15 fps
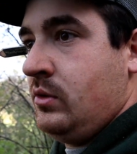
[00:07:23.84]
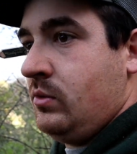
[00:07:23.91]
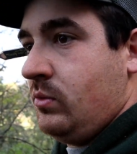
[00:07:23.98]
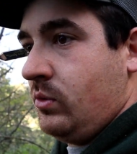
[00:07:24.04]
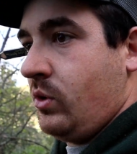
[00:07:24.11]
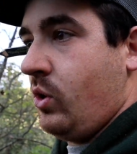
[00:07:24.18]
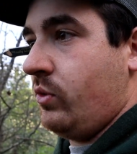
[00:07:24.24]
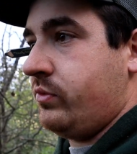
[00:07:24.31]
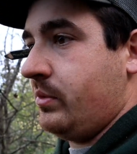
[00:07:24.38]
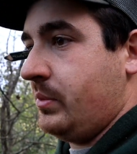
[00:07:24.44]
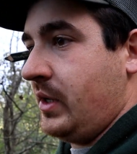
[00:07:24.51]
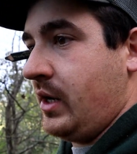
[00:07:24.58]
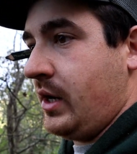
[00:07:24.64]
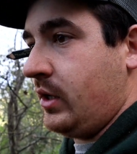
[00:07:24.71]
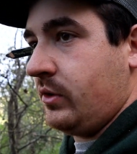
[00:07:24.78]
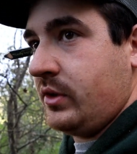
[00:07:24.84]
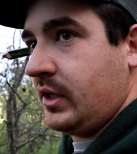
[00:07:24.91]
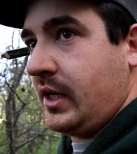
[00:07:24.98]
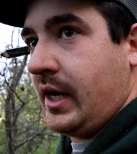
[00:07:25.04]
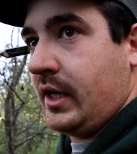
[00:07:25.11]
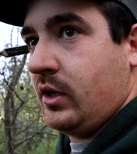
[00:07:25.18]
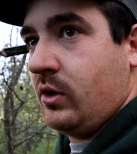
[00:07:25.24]
we'll go from there. I don't think
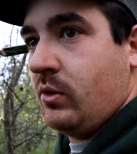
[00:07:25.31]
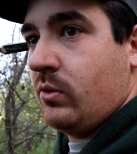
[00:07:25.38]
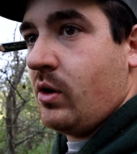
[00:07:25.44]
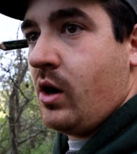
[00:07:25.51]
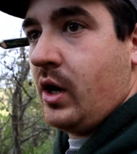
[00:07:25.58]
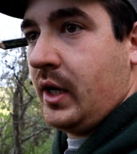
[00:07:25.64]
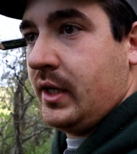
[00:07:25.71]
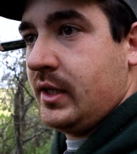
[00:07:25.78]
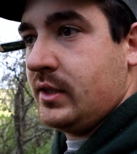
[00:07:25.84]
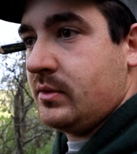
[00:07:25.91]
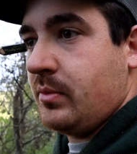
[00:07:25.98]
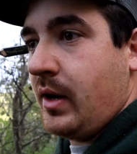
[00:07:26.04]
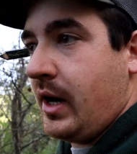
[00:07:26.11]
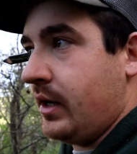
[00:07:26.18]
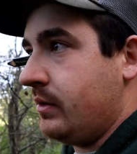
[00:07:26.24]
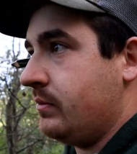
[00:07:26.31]
I can go wrong in this spot.